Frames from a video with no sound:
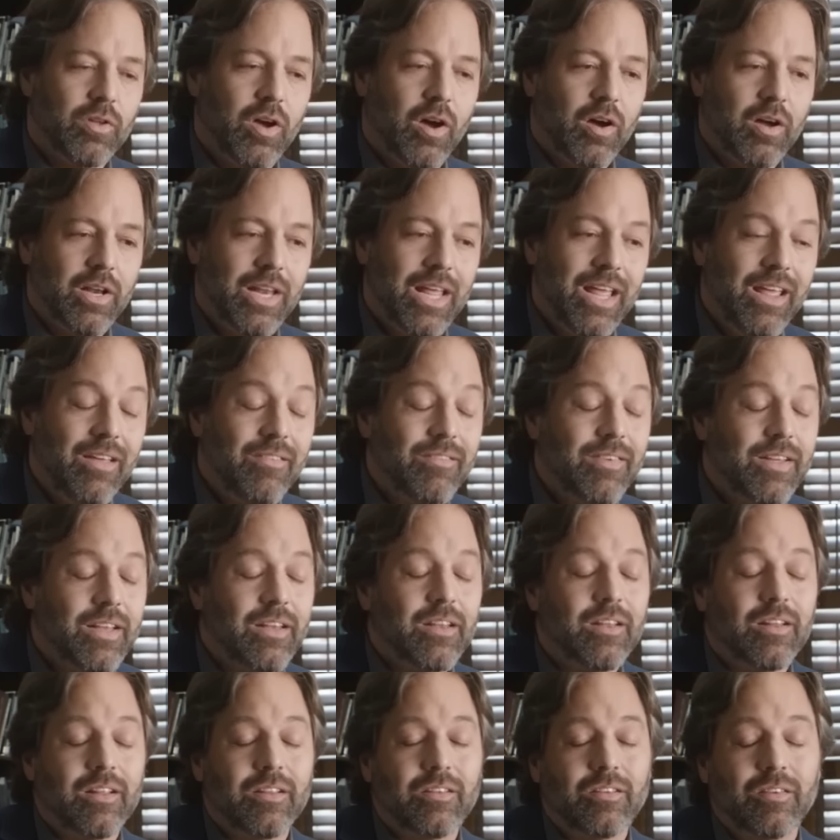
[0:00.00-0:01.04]
on even
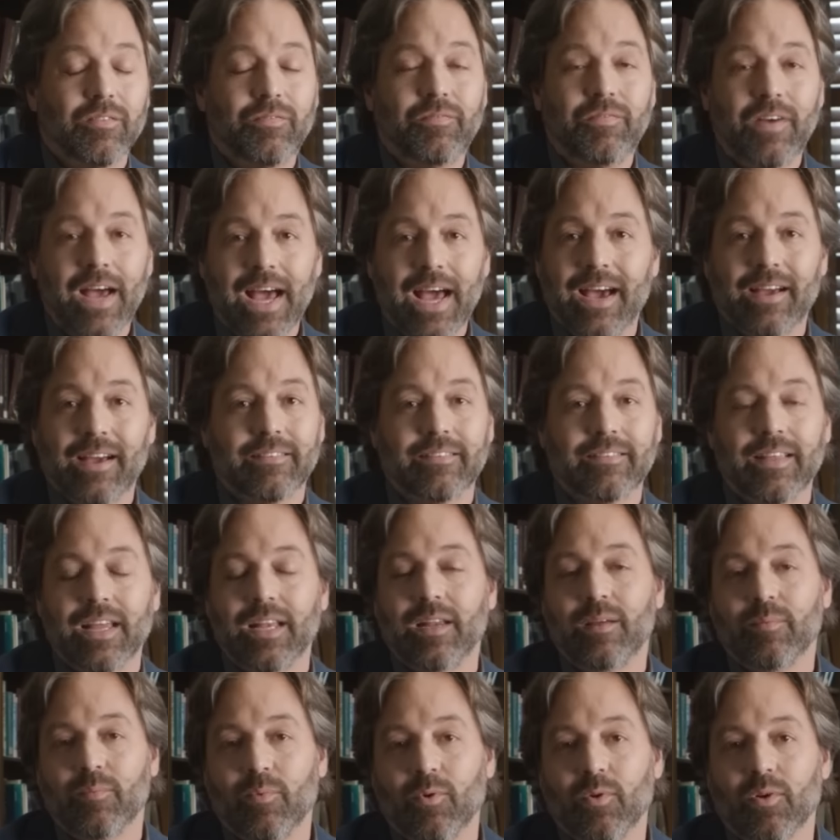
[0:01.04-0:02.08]
to facts
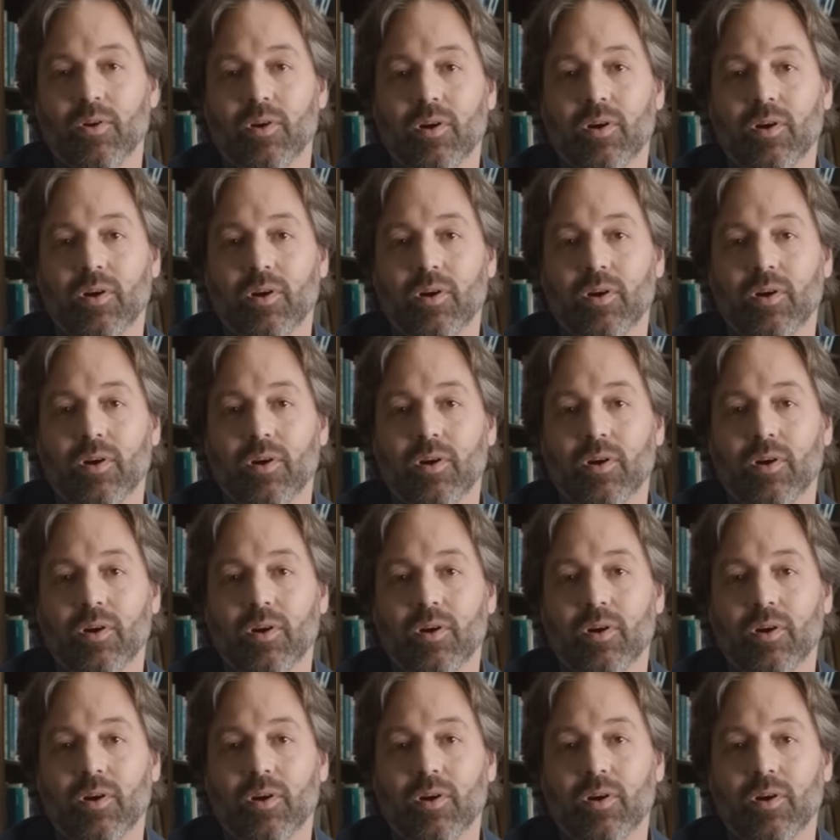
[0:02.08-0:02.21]
anymore.